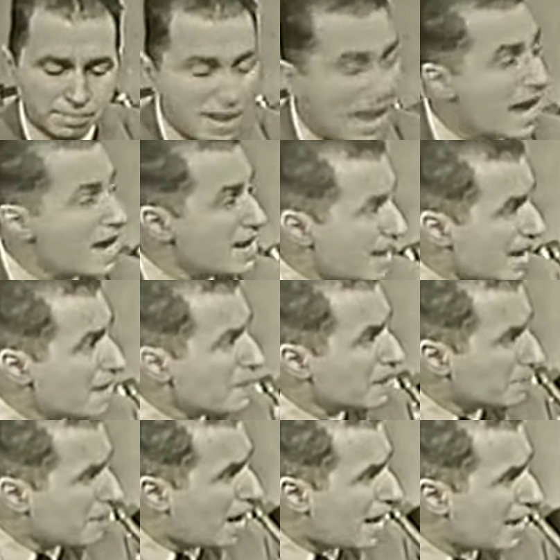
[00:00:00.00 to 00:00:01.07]
made in
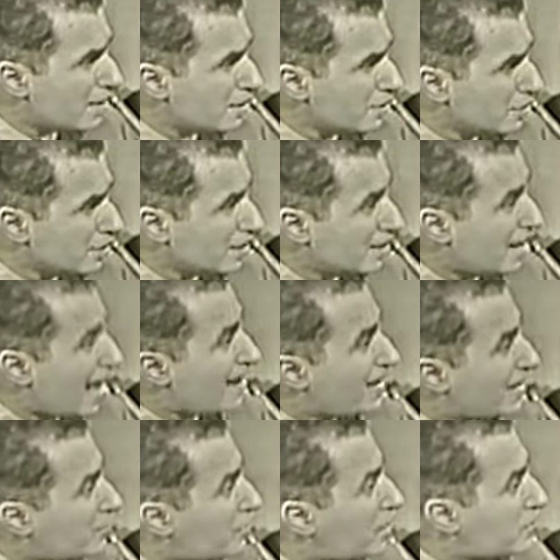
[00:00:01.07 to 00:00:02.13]
the mind and
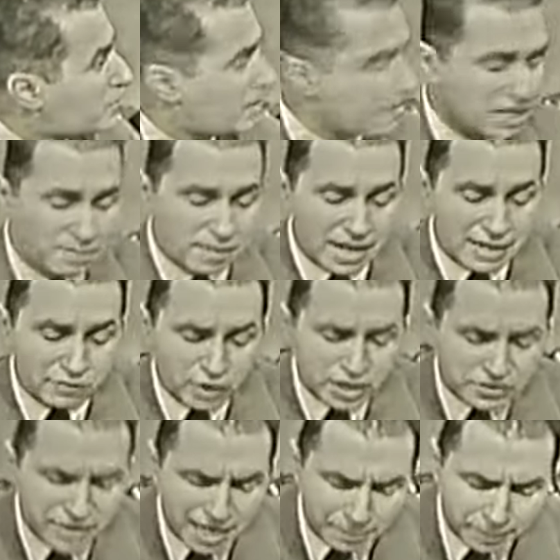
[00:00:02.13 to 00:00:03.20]
exists in the mind. For
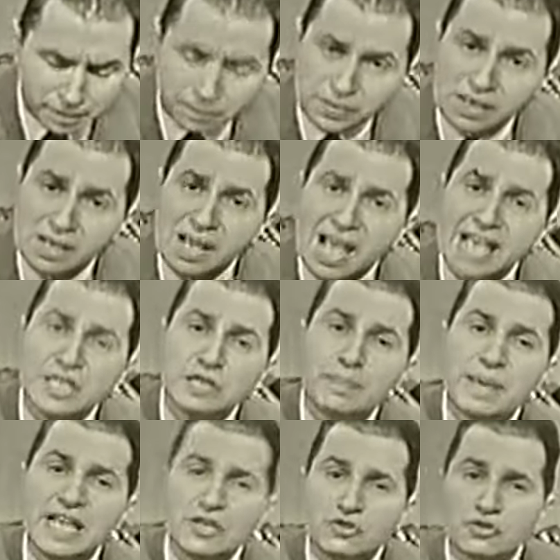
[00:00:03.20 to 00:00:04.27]
example, a
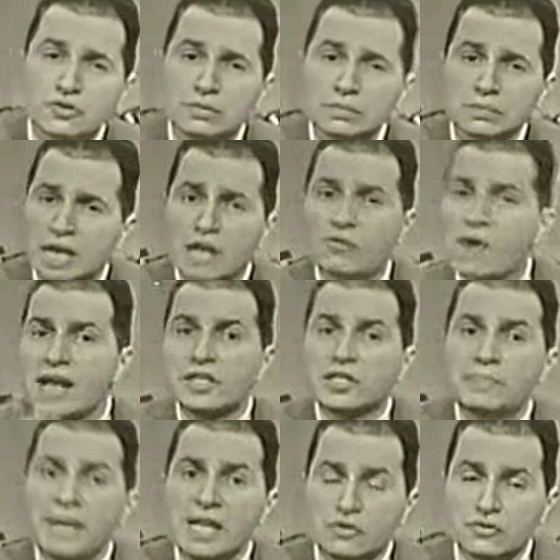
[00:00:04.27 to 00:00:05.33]
speech, a great
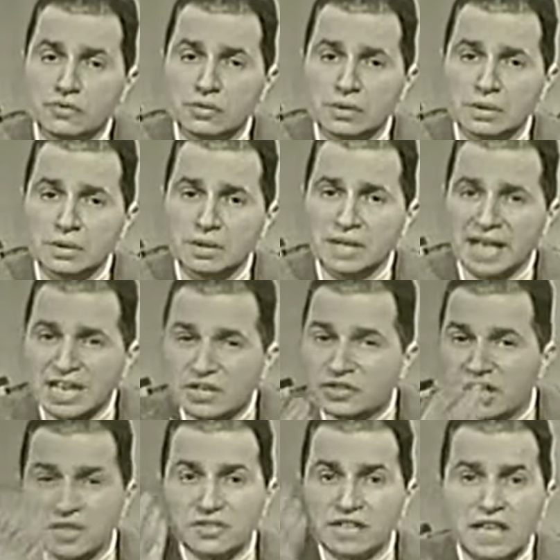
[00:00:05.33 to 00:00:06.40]
speech,
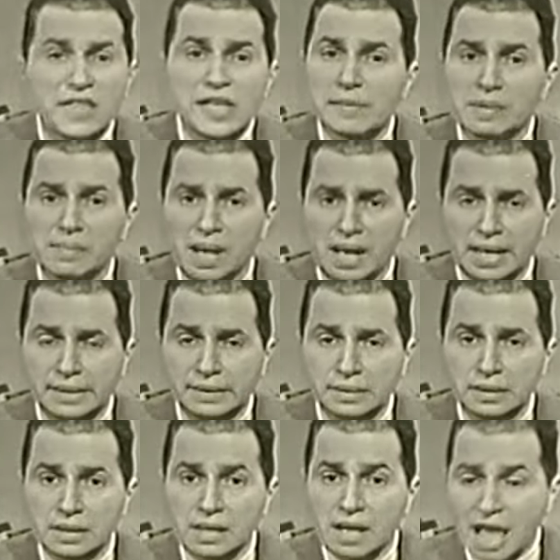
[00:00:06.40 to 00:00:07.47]
exists in the human mind
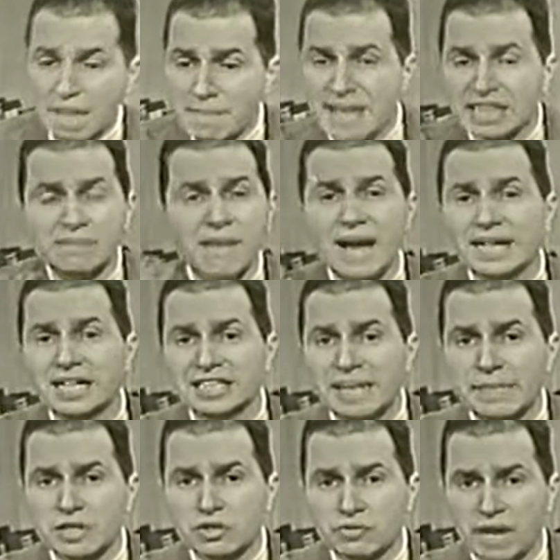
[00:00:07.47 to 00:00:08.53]
a mathematical
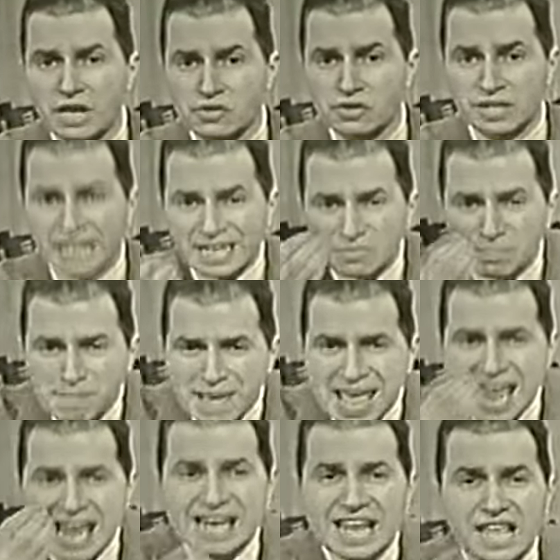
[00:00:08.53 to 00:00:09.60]
demonstration, is
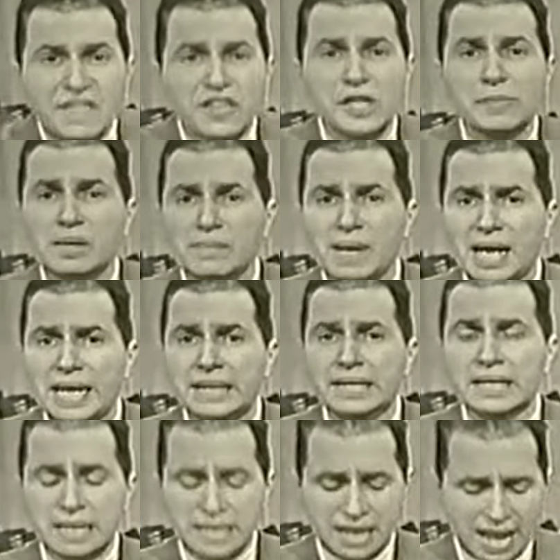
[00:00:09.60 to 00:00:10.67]
made in the human mind
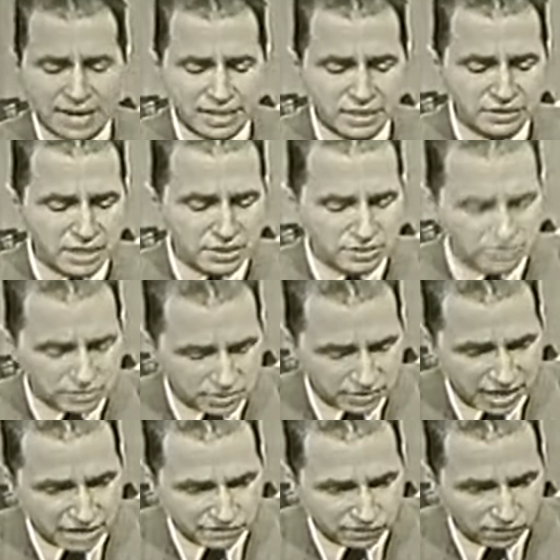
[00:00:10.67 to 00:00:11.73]
and exists,
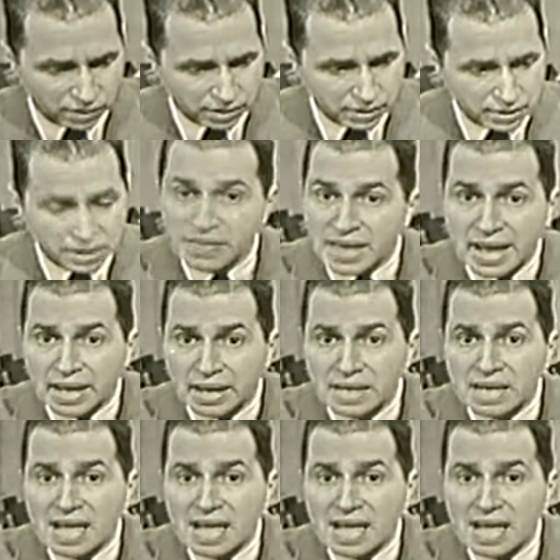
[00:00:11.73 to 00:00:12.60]
therefore, there.